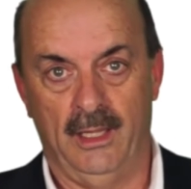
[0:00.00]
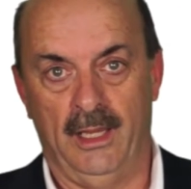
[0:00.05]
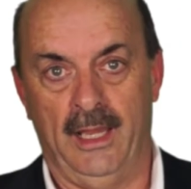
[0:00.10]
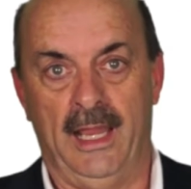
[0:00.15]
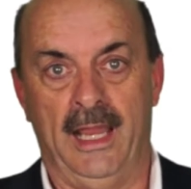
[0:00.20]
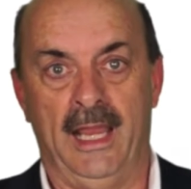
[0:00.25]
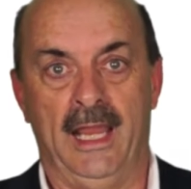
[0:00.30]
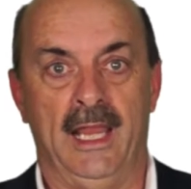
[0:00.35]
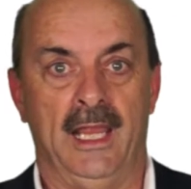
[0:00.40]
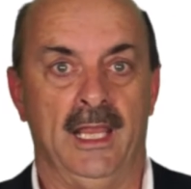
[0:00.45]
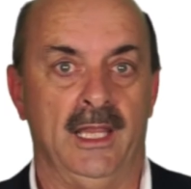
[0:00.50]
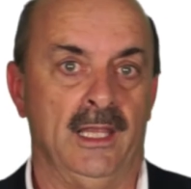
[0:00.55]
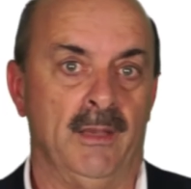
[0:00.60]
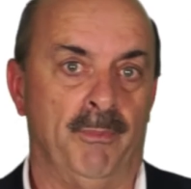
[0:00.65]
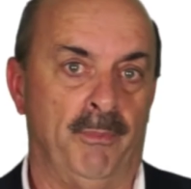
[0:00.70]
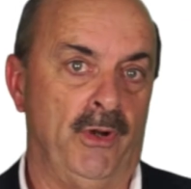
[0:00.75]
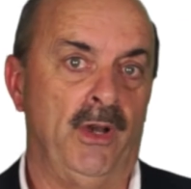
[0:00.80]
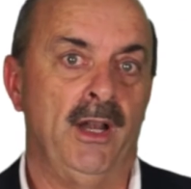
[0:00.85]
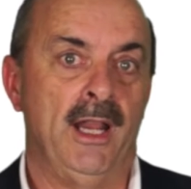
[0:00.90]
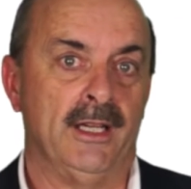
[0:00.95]
and the
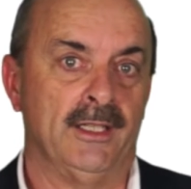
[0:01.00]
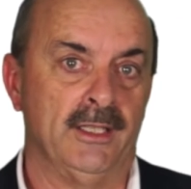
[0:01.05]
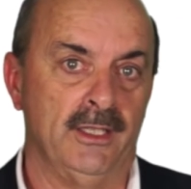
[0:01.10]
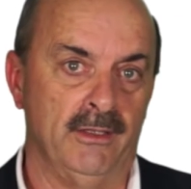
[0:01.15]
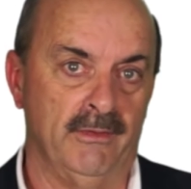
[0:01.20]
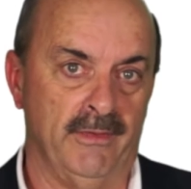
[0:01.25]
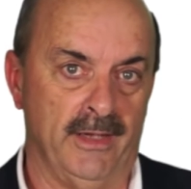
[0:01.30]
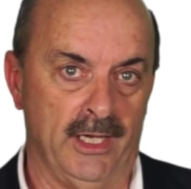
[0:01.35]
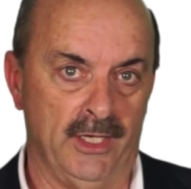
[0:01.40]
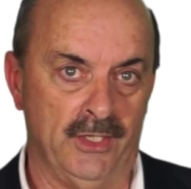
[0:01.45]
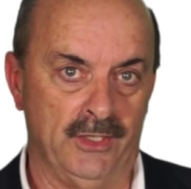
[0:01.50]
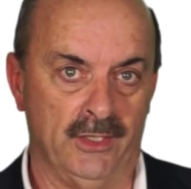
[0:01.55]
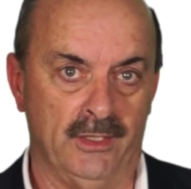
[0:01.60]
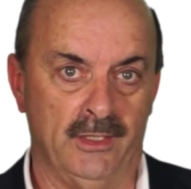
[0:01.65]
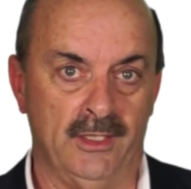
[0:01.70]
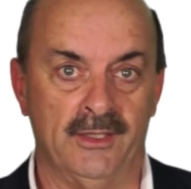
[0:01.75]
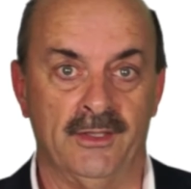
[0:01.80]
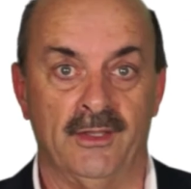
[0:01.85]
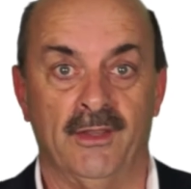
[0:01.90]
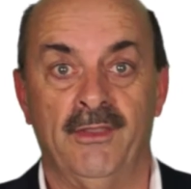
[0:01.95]
product innovation
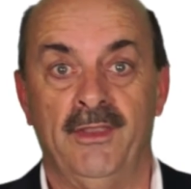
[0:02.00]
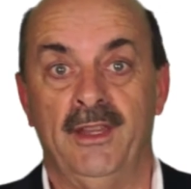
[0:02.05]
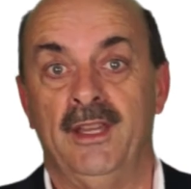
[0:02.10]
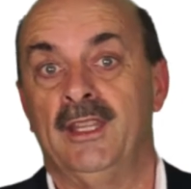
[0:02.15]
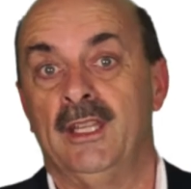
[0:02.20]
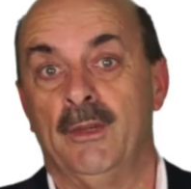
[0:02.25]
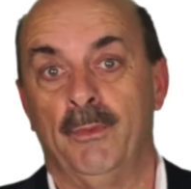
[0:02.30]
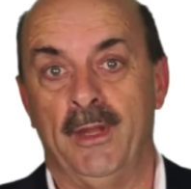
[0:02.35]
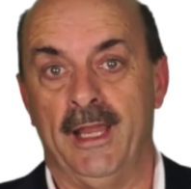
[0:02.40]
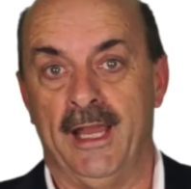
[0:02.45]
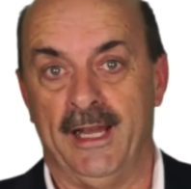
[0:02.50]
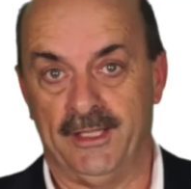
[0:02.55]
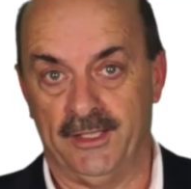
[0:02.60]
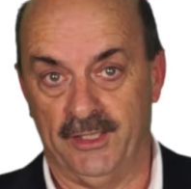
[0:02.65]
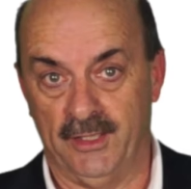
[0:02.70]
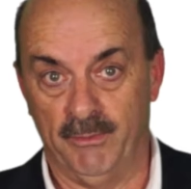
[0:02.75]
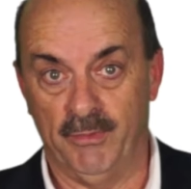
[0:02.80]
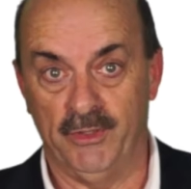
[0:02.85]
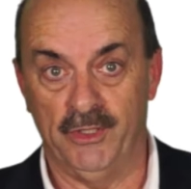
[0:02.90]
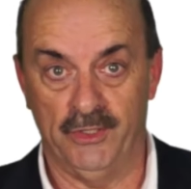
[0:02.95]
is the thing that we
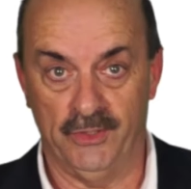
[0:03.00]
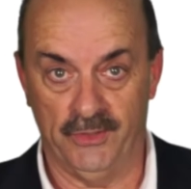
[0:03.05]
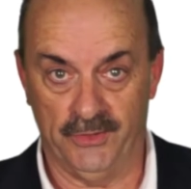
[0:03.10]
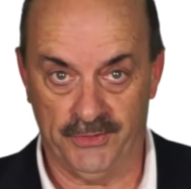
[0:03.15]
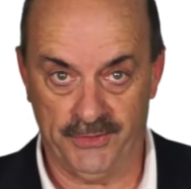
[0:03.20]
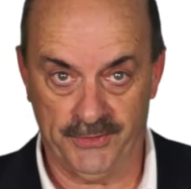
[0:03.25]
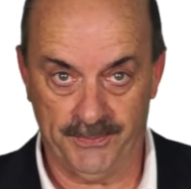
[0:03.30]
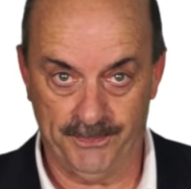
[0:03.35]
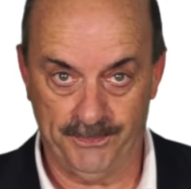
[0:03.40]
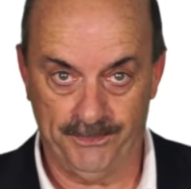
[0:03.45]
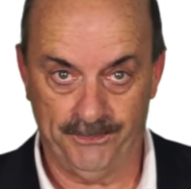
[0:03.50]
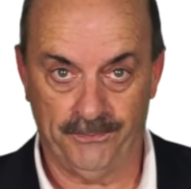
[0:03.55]
actually produce.